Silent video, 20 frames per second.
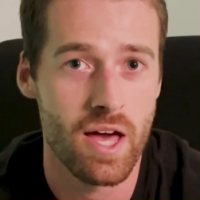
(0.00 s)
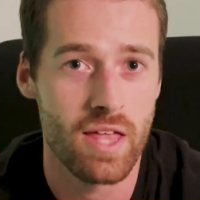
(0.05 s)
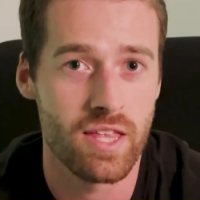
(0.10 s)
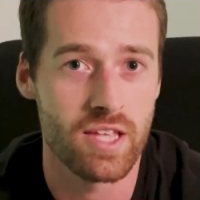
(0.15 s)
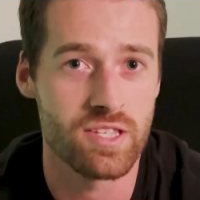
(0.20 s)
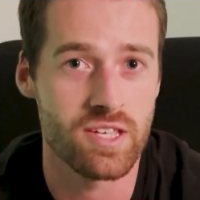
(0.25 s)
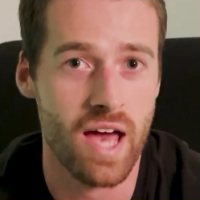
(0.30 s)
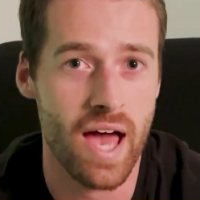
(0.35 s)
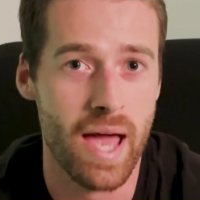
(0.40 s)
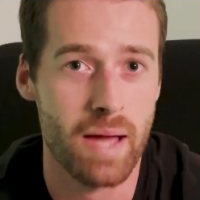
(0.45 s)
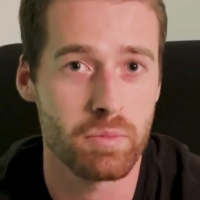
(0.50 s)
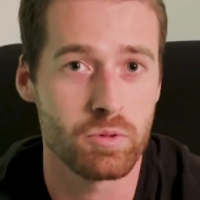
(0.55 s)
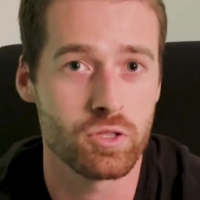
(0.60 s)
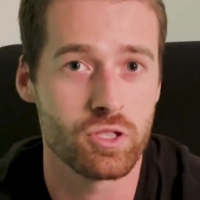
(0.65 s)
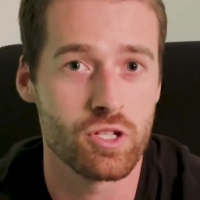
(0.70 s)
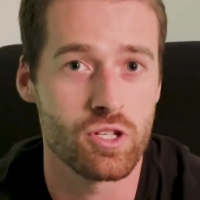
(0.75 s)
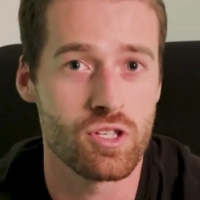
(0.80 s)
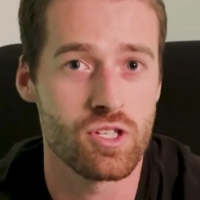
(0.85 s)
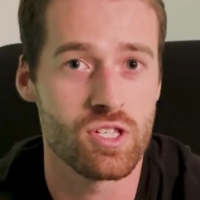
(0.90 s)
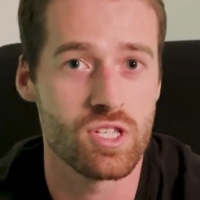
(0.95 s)
that's able
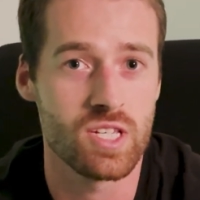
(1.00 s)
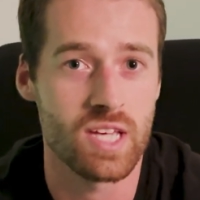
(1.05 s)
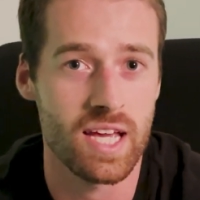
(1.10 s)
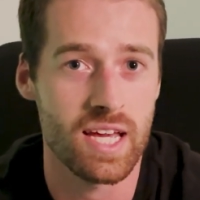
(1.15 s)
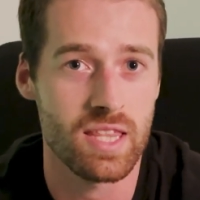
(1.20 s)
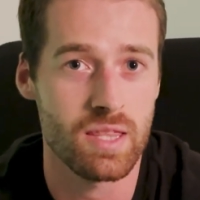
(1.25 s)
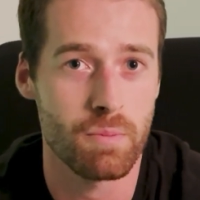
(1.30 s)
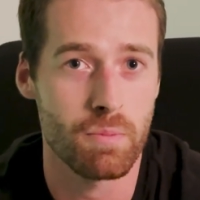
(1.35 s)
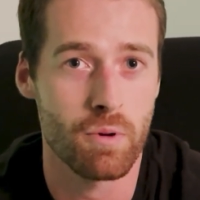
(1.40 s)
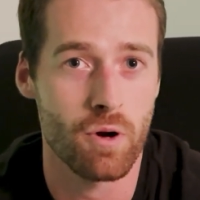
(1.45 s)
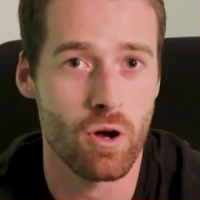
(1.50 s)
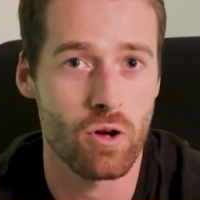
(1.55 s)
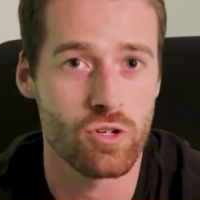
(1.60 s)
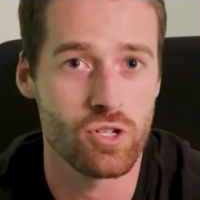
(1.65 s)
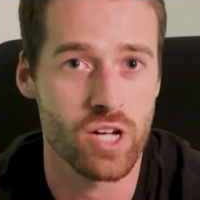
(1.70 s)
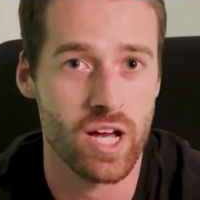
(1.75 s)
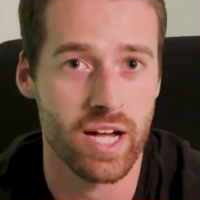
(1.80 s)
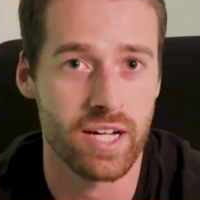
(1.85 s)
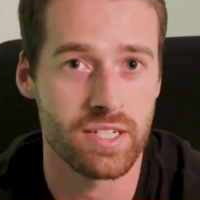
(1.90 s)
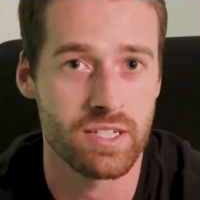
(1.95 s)
to see the
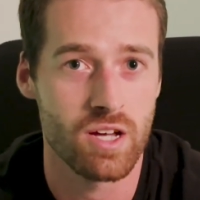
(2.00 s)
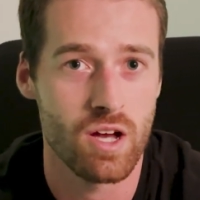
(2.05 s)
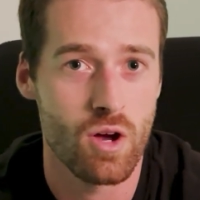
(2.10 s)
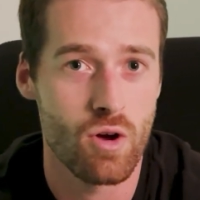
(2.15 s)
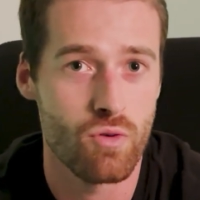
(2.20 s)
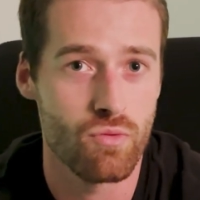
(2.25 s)
project